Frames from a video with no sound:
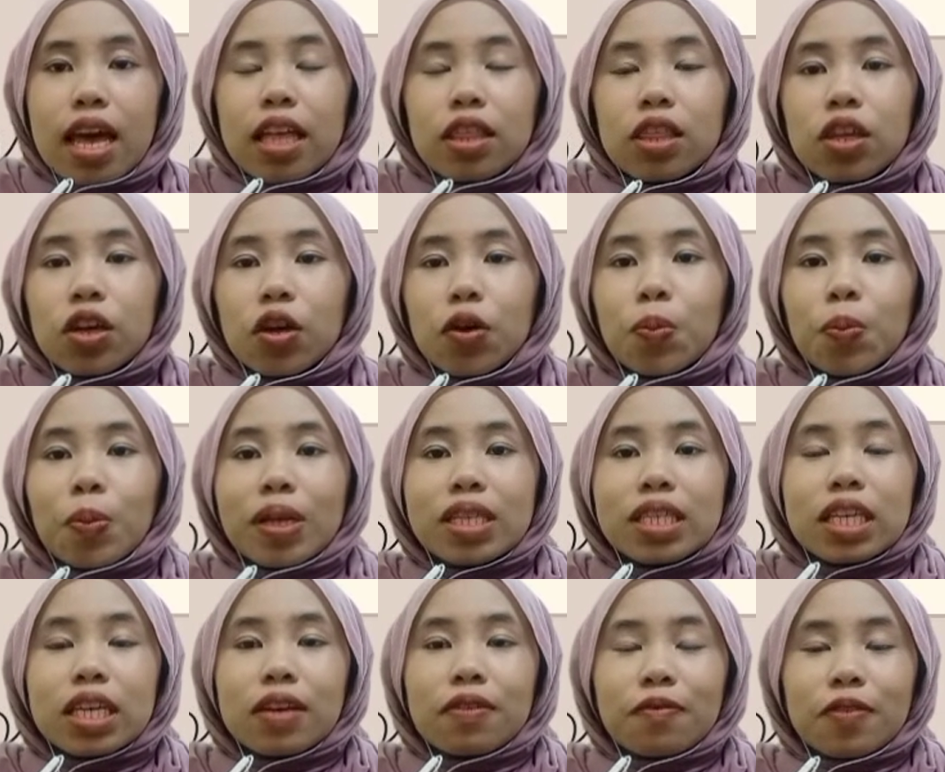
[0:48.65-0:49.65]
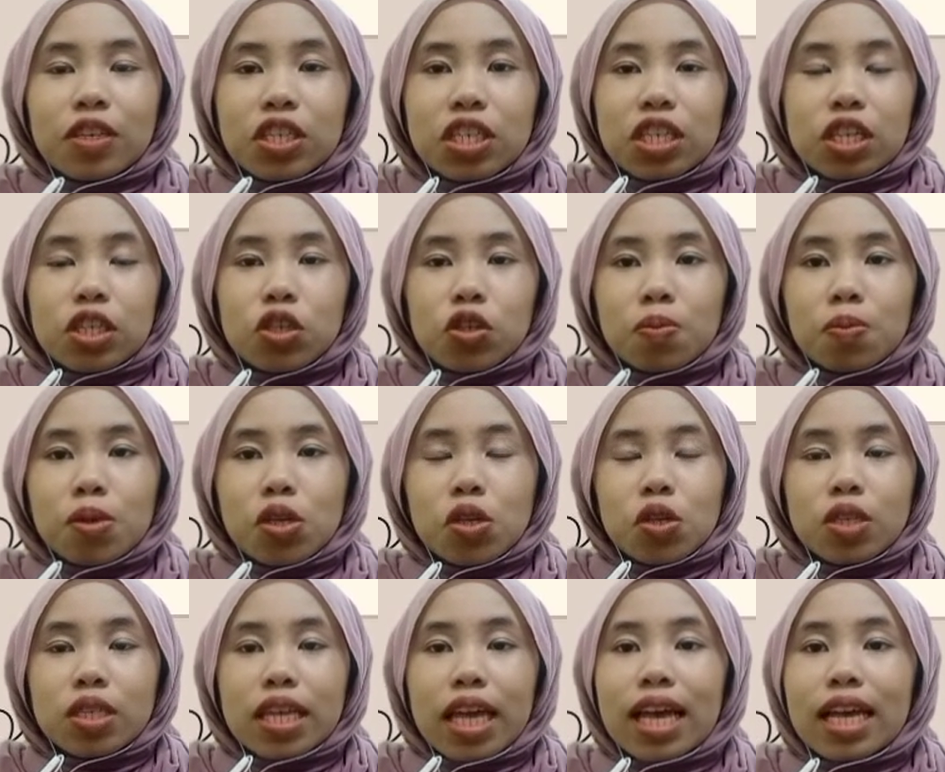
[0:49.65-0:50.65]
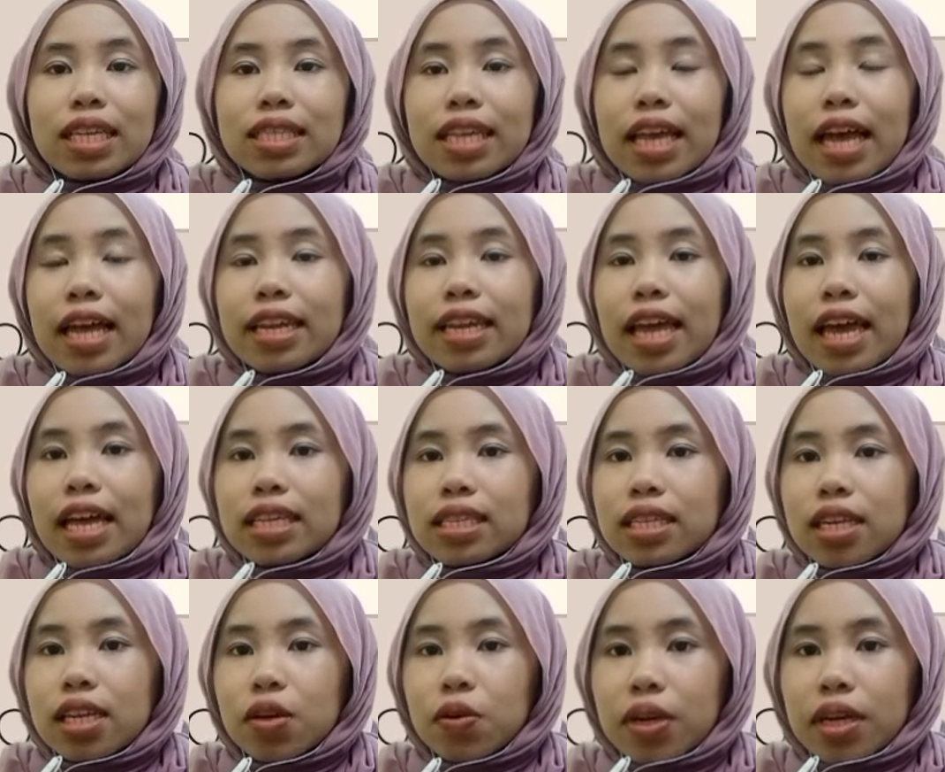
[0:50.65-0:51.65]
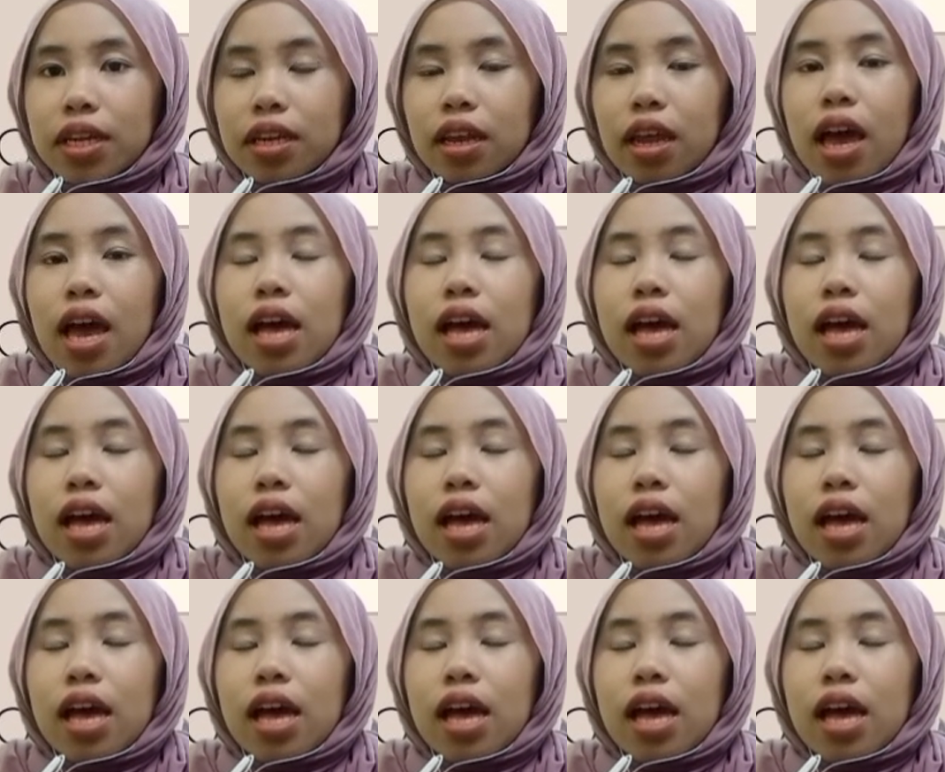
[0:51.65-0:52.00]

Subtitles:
they are pretty efficient to be used as an accelerant.